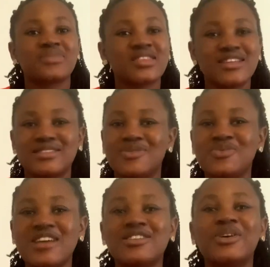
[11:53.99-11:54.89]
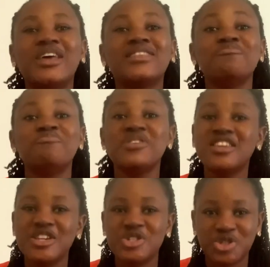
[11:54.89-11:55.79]
That's another big
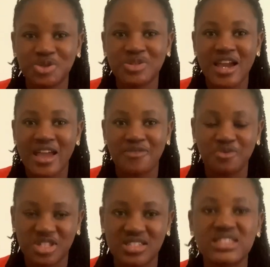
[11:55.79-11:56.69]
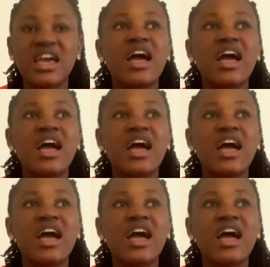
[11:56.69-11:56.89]
issue that I have with it.